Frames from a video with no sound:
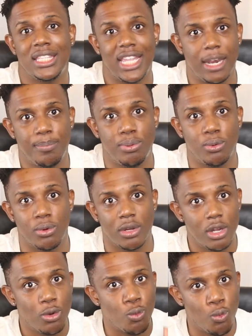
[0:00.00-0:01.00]

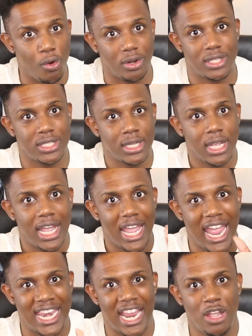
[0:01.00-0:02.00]
Deadpool works.
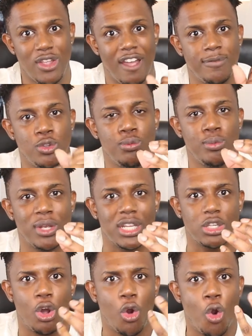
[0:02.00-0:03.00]
And now you have New
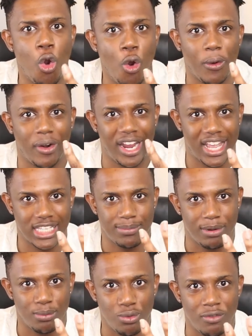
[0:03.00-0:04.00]
Mutants, a horror
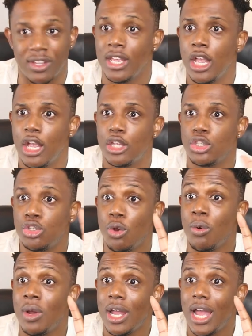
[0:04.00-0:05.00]
X-Men movie.
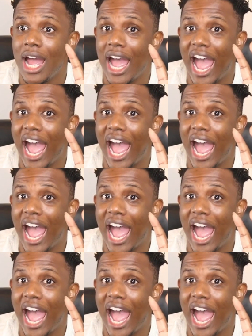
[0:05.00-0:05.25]
So